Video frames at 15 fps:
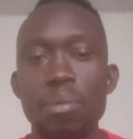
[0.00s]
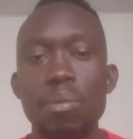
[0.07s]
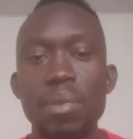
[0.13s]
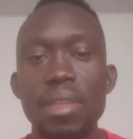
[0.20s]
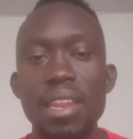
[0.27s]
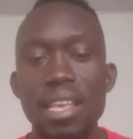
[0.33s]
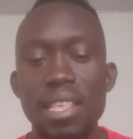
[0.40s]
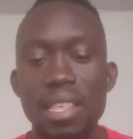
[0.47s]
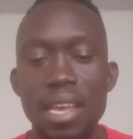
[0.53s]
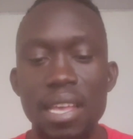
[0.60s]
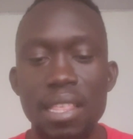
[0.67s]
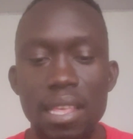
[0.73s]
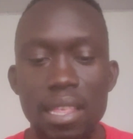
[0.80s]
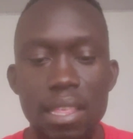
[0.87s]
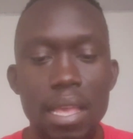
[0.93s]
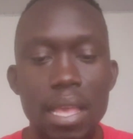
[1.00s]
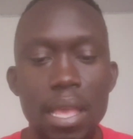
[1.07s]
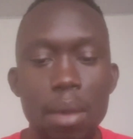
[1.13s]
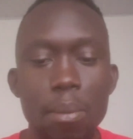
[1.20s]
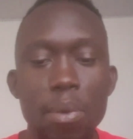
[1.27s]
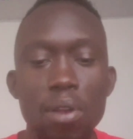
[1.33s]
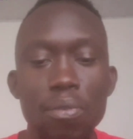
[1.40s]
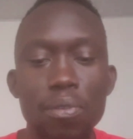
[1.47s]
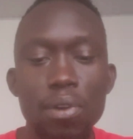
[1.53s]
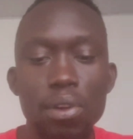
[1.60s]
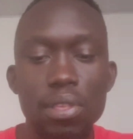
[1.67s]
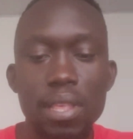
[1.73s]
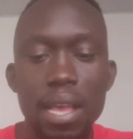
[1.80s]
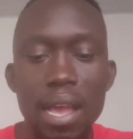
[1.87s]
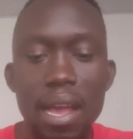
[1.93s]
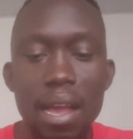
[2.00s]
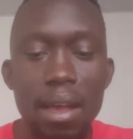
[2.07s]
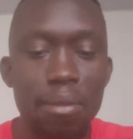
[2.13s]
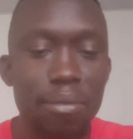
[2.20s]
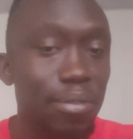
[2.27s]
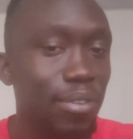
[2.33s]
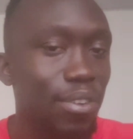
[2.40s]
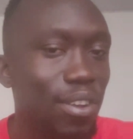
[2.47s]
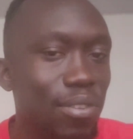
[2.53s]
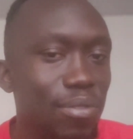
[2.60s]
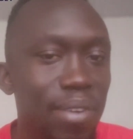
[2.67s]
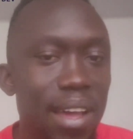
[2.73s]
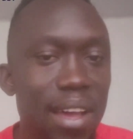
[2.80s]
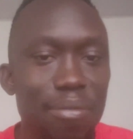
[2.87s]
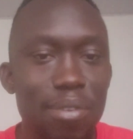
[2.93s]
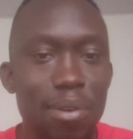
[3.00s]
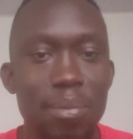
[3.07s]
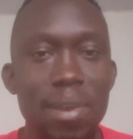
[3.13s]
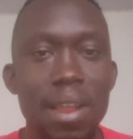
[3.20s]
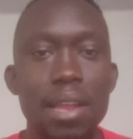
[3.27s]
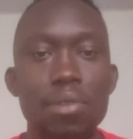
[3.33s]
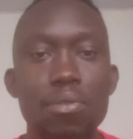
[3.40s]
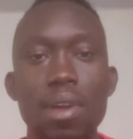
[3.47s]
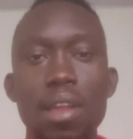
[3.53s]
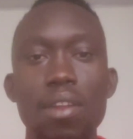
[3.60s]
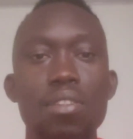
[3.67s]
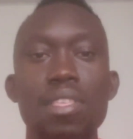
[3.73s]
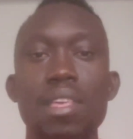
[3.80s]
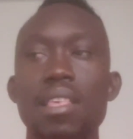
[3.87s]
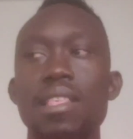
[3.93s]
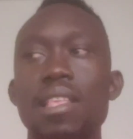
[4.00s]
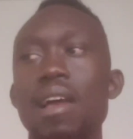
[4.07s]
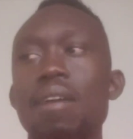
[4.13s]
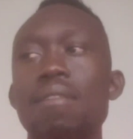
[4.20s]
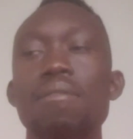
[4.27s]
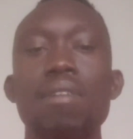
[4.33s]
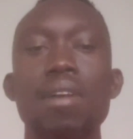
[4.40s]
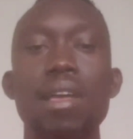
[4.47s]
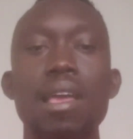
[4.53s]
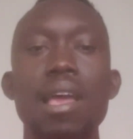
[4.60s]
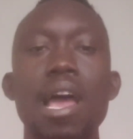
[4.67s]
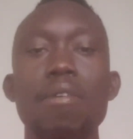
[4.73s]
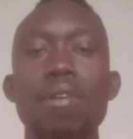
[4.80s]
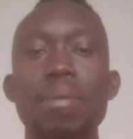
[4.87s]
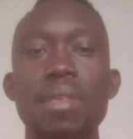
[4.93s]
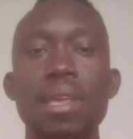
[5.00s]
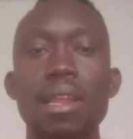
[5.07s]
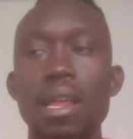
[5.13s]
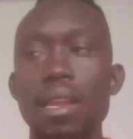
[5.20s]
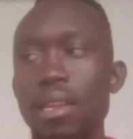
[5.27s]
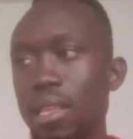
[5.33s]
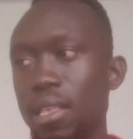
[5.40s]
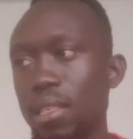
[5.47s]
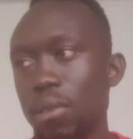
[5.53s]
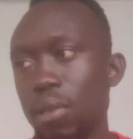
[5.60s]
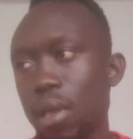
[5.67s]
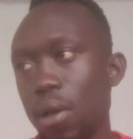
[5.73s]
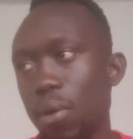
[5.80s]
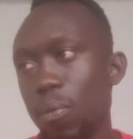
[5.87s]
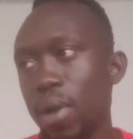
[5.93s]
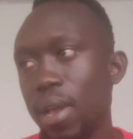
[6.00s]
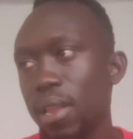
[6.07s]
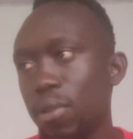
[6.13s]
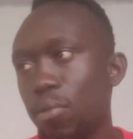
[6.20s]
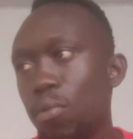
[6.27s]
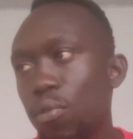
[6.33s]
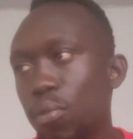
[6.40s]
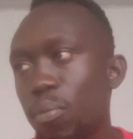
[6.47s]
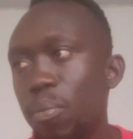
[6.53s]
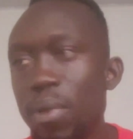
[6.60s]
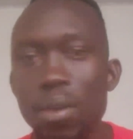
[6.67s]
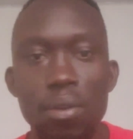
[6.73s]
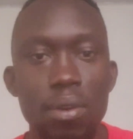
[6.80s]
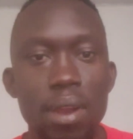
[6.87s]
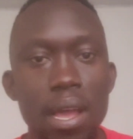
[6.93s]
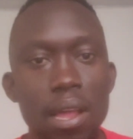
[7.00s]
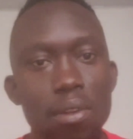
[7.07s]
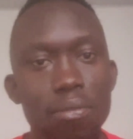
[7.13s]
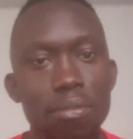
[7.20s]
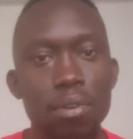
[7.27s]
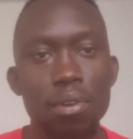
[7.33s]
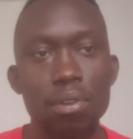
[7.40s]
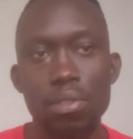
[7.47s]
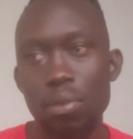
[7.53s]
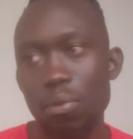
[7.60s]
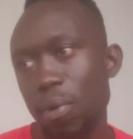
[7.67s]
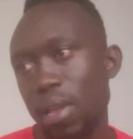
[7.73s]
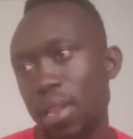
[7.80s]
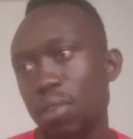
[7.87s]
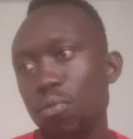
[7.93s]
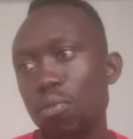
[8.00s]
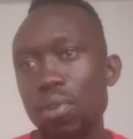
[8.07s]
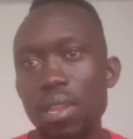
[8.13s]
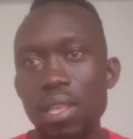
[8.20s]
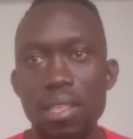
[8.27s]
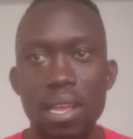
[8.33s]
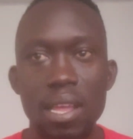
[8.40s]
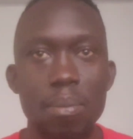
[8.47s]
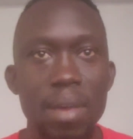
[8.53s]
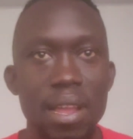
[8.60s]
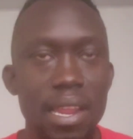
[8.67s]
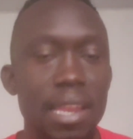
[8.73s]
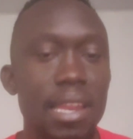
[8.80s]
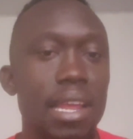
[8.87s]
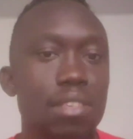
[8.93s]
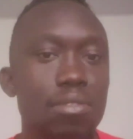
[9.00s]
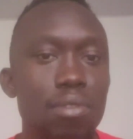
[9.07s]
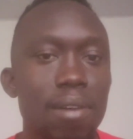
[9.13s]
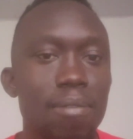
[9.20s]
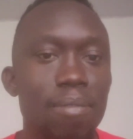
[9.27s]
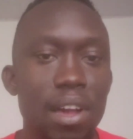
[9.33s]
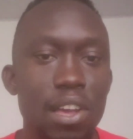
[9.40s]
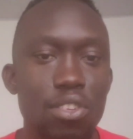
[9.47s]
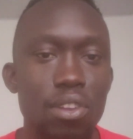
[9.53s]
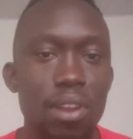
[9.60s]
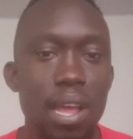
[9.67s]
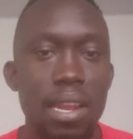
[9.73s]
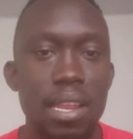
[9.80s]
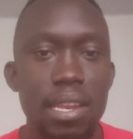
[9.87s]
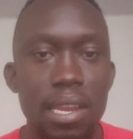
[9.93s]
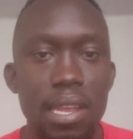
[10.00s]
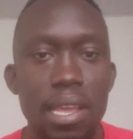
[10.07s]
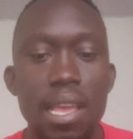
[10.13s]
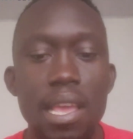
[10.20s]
media sizes. But of course, not far from that, you cannot just have a website that is quite good build and of course quite good design, but it has to have functionality,